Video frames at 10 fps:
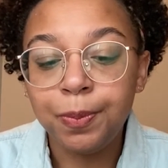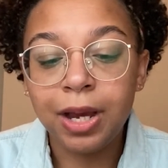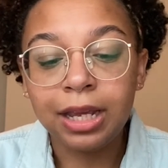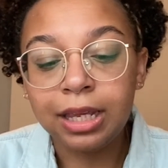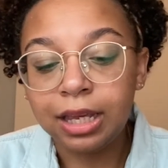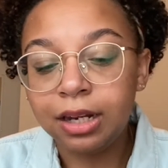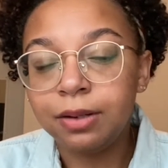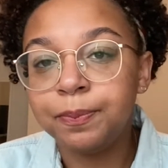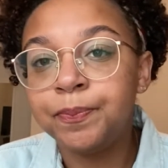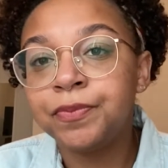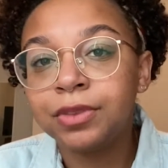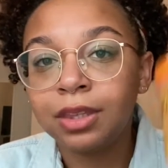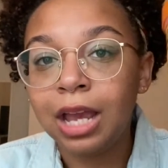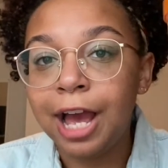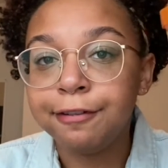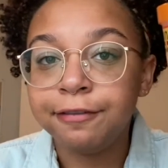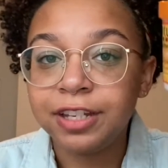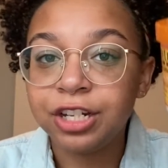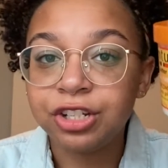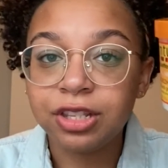again, I
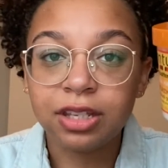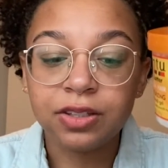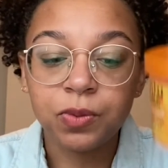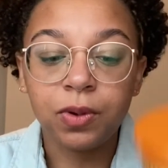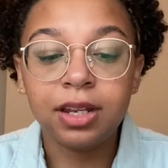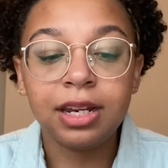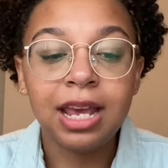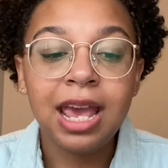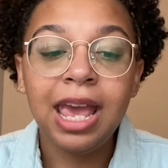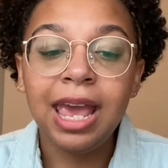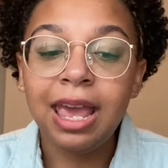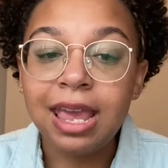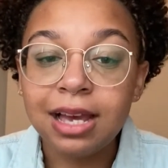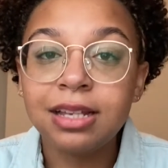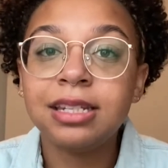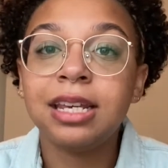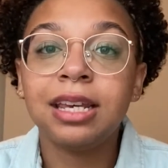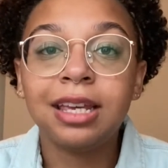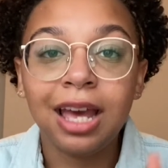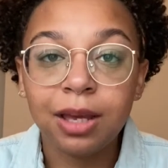finished this one and
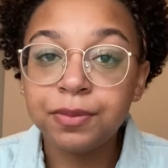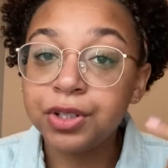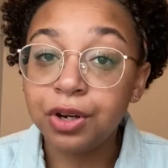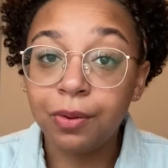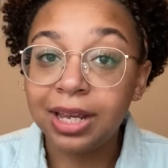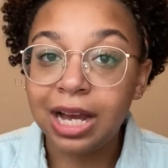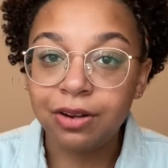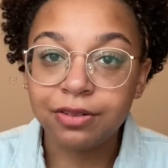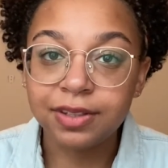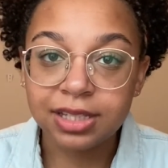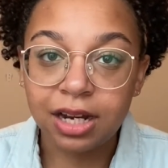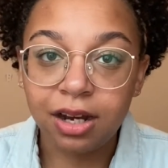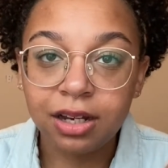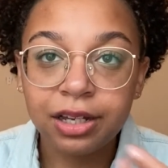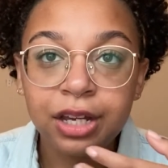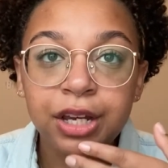it kept going out of stock.